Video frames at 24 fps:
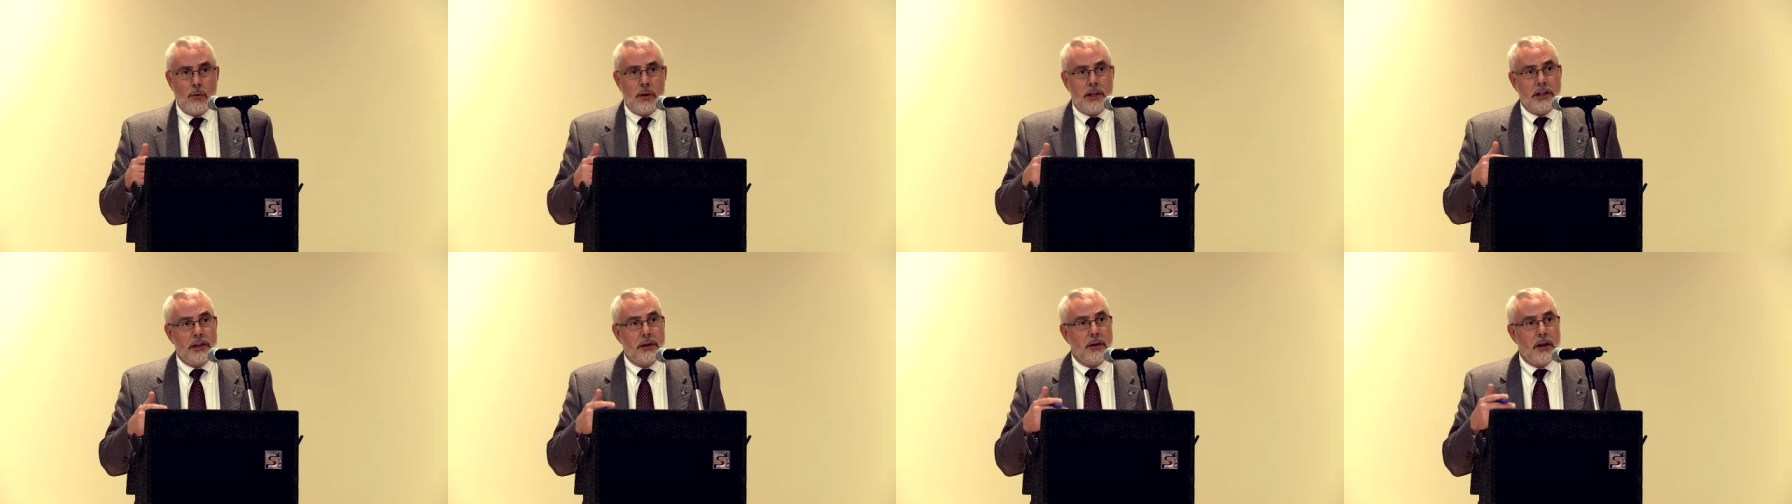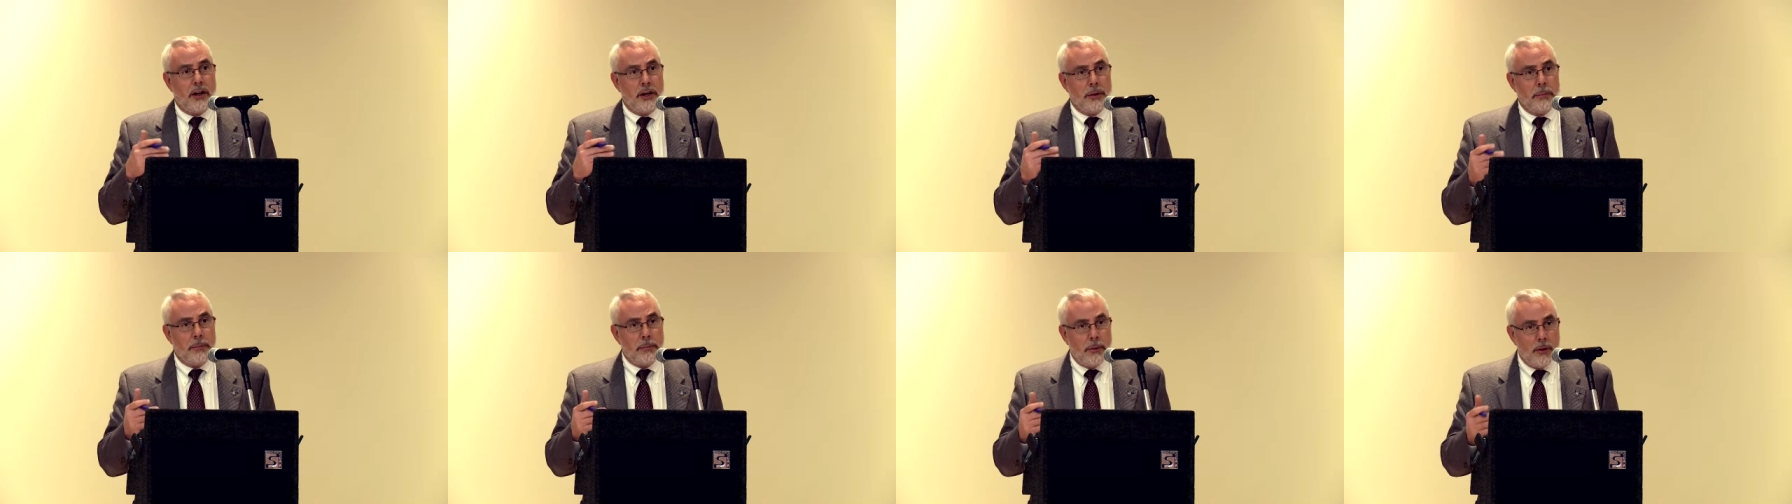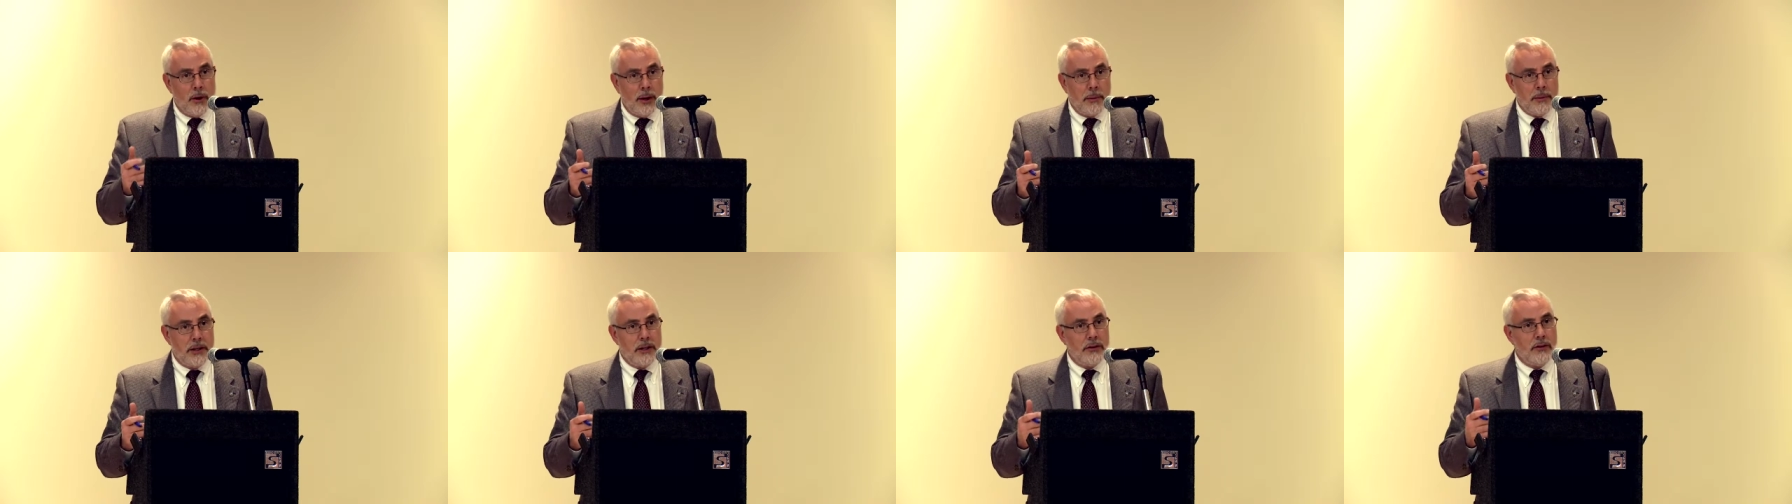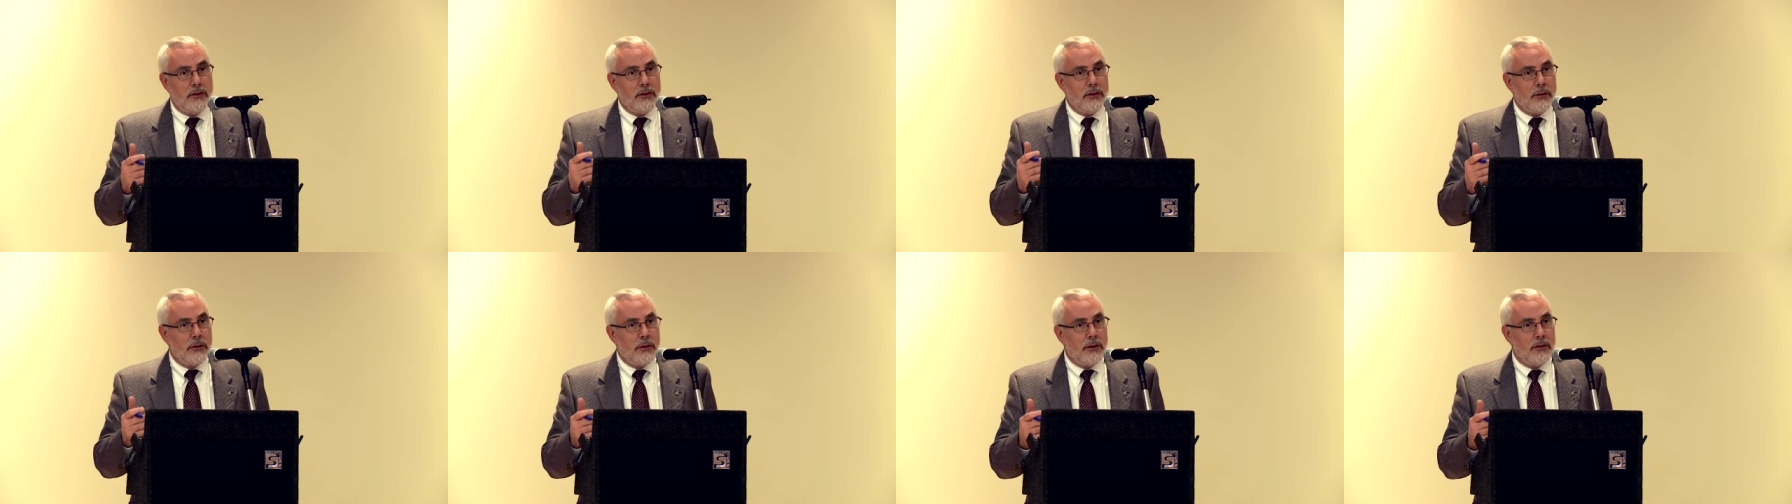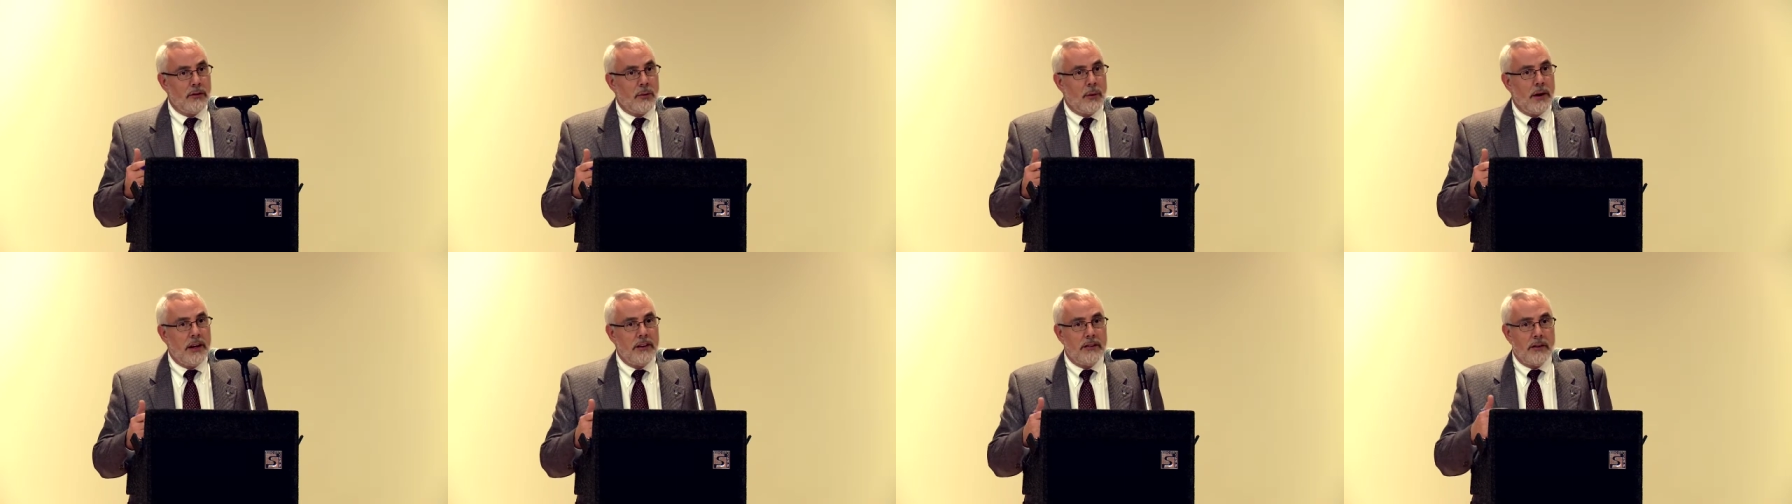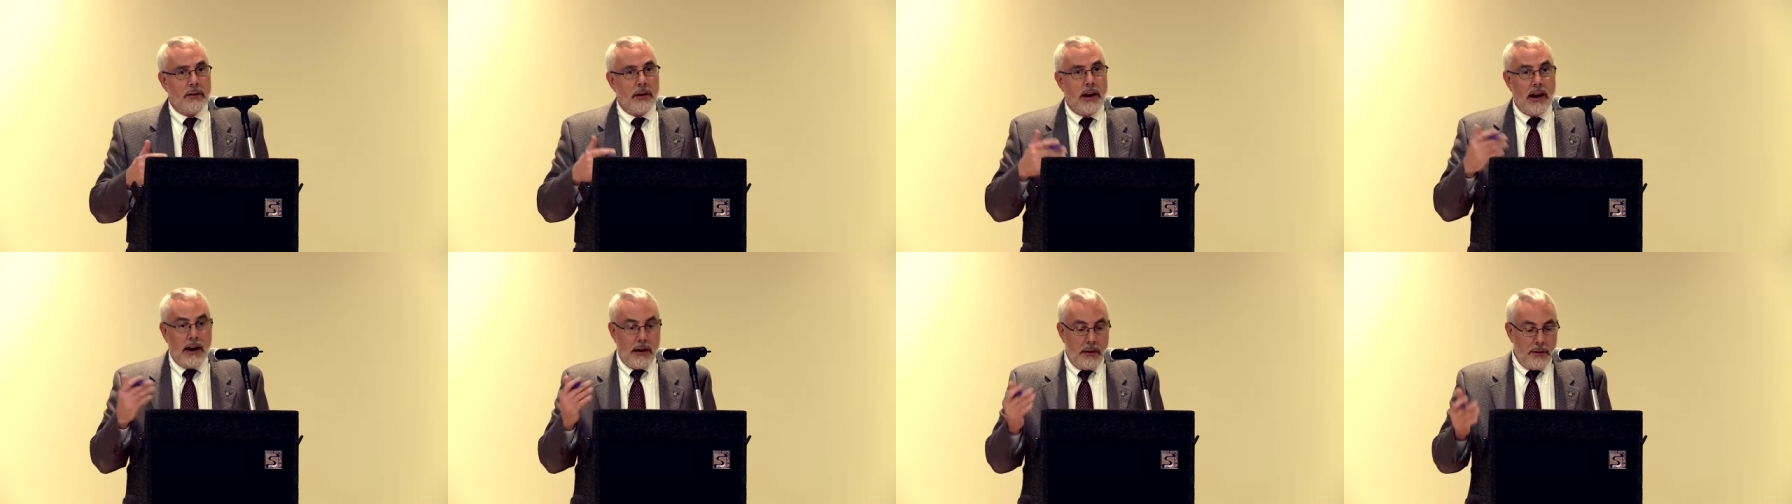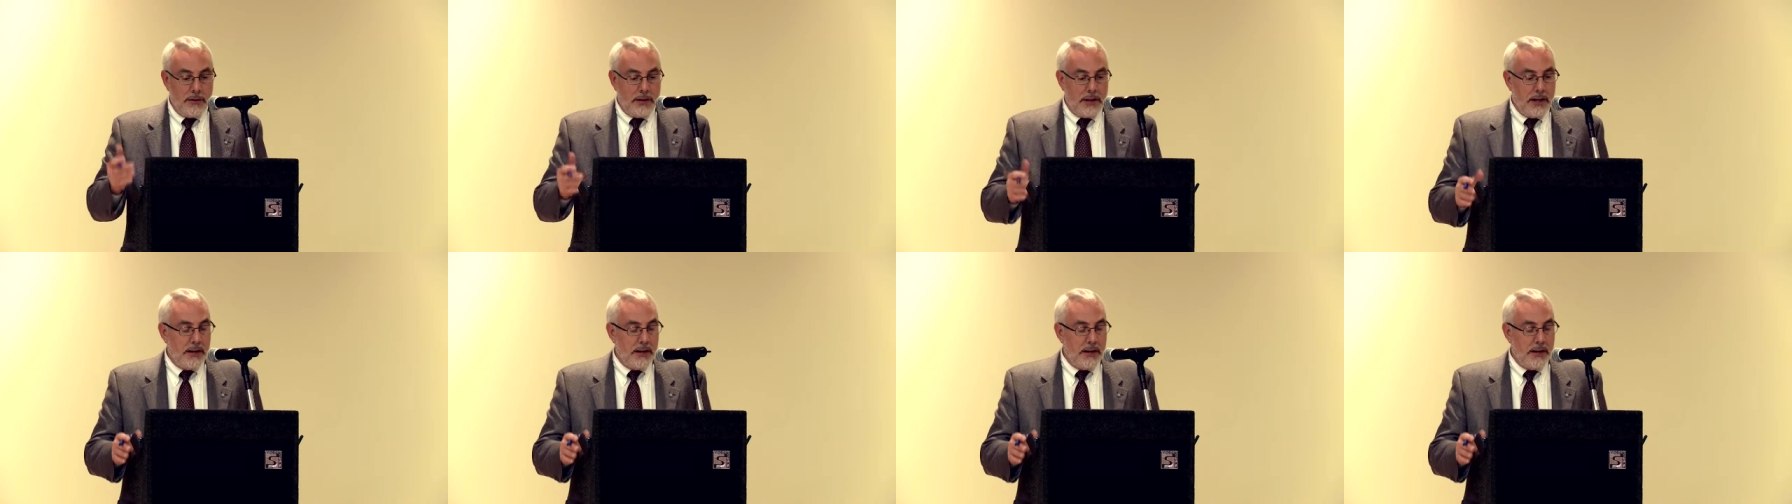when your unemployment insurance rates are higher